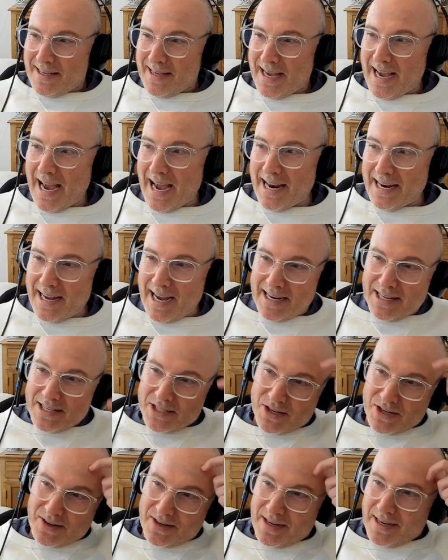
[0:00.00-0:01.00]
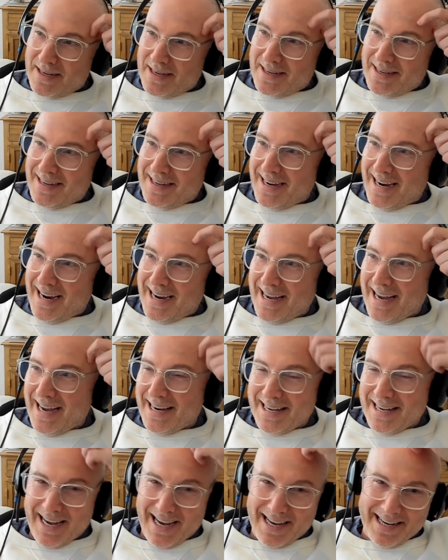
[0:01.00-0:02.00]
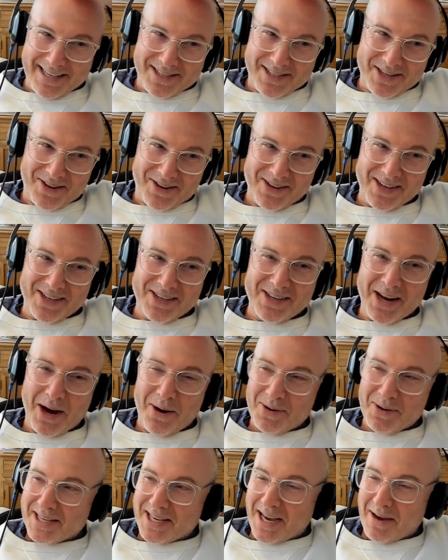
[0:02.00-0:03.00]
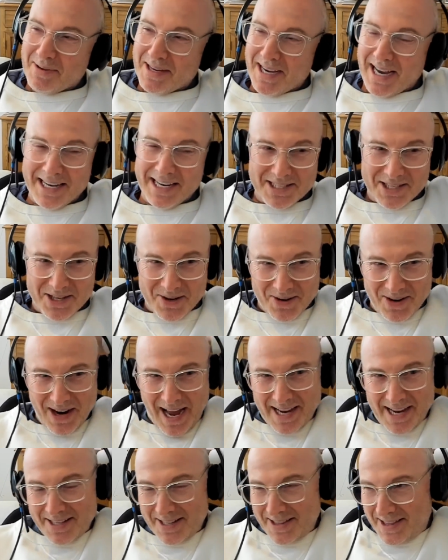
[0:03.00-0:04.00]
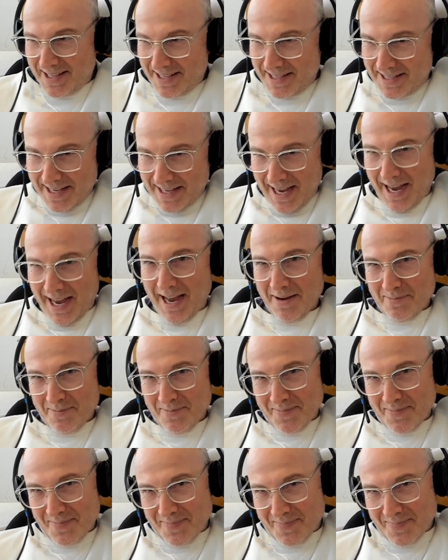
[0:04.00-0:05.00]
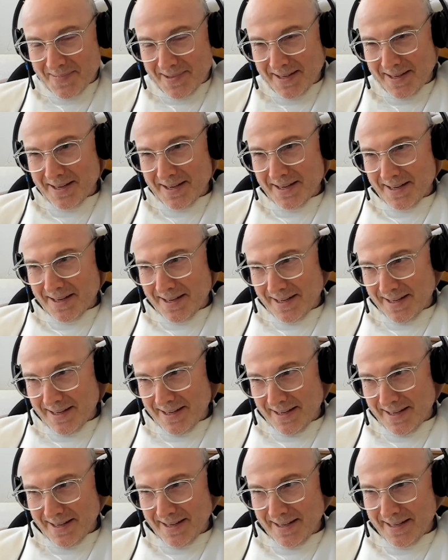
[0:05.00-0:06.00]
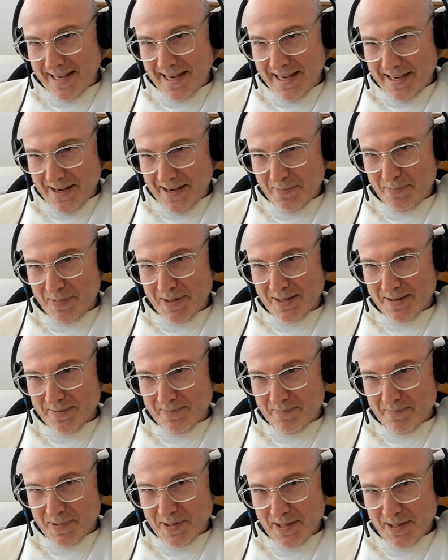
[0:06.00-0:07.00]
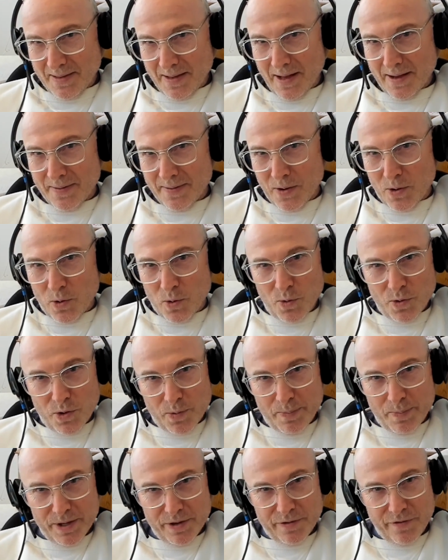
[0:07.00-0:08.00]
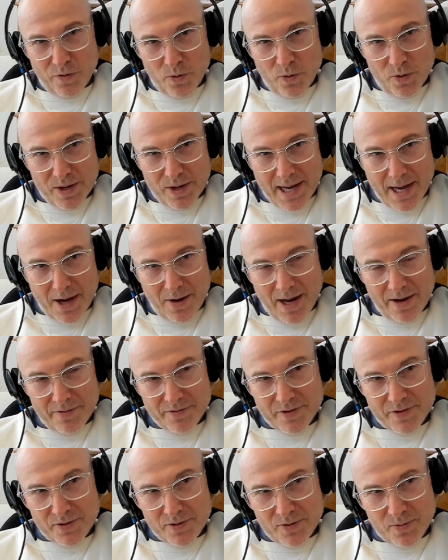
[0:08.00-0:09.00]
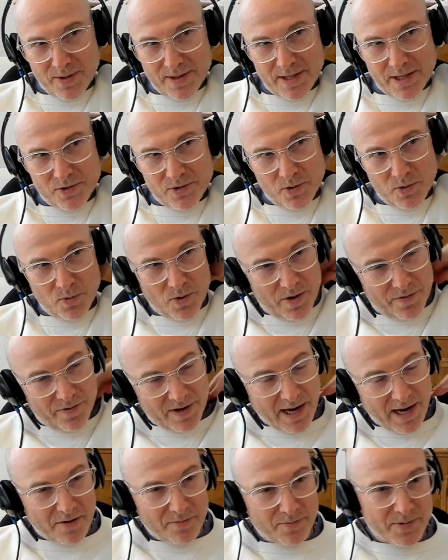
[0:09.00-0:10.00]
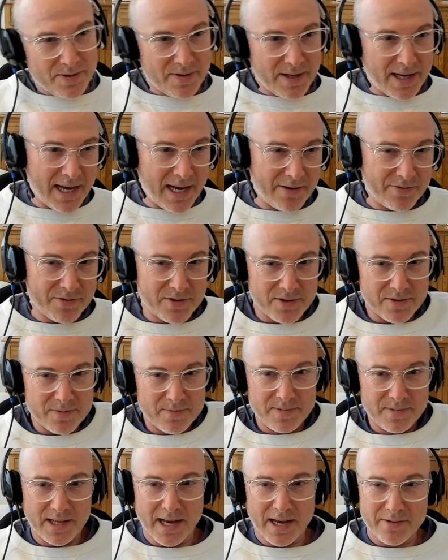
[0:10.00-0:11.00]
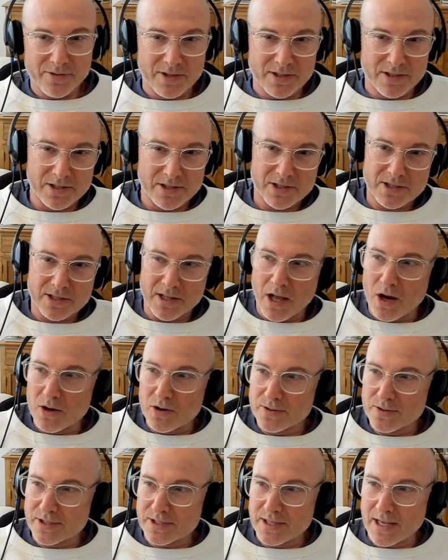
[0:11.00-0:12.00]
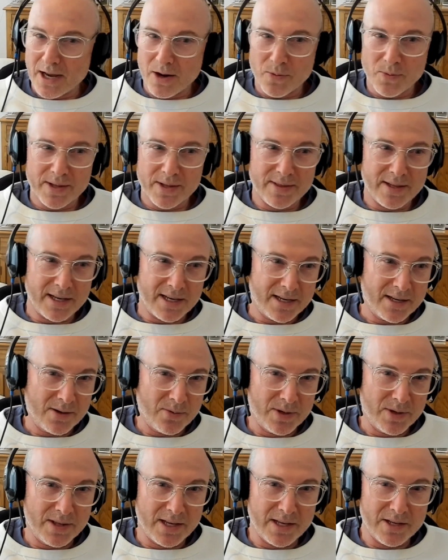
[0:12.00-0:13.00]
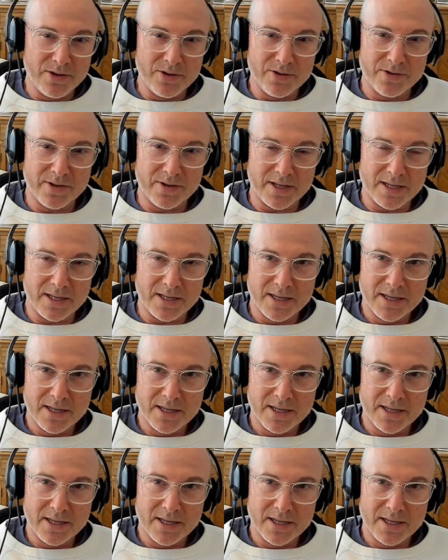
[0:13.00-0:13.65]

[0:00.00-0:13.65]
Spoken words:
Yeah, and it's it's it's coming, and it's created the a big thing. Like, not all the big four now have to, when they're doing work for government, they have to disclose now when they're using